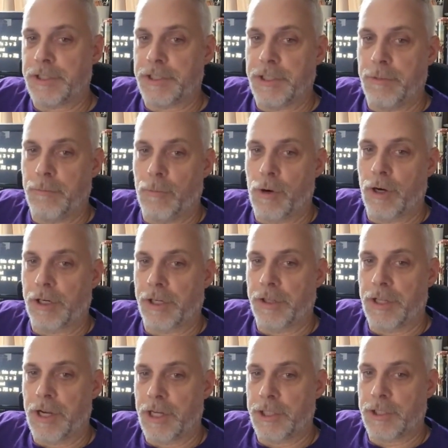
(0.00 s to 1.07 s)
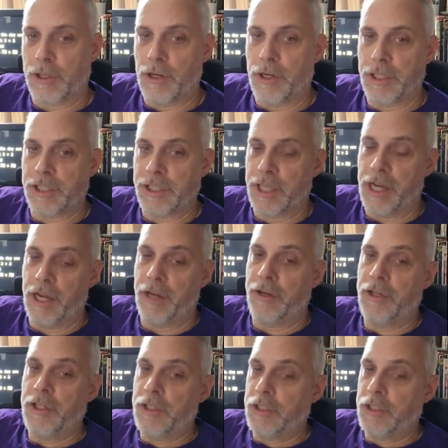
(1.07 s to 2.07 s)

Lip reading: didn't work, and then I saw it said